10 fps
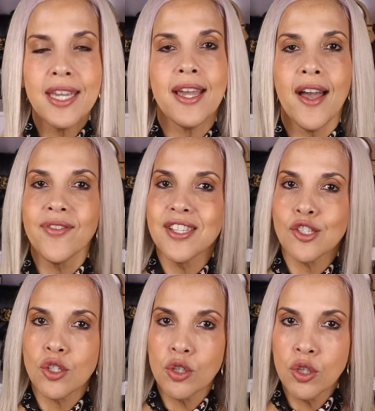it have the
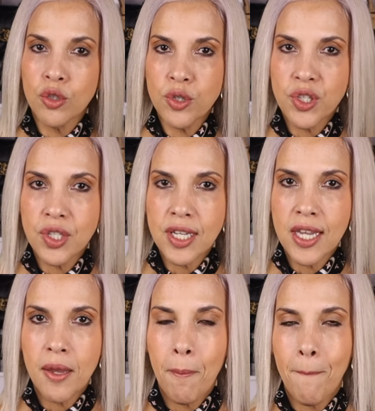
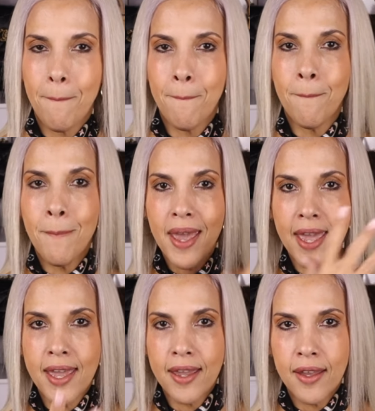slushy
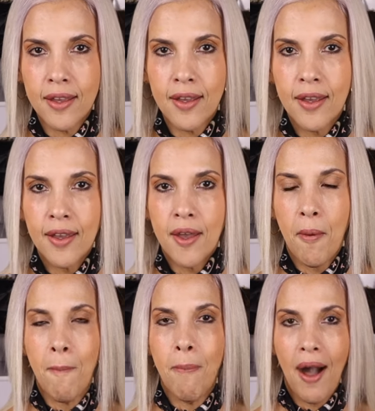big
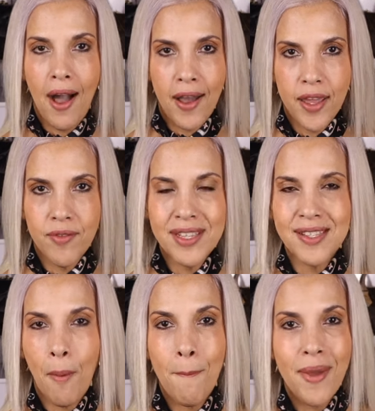vibe.
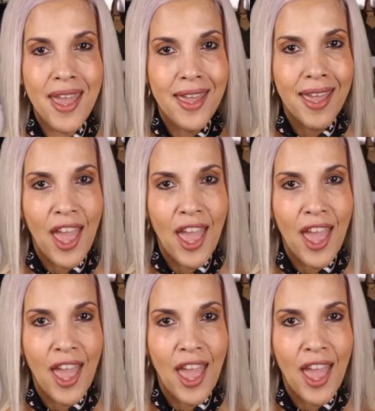It's a big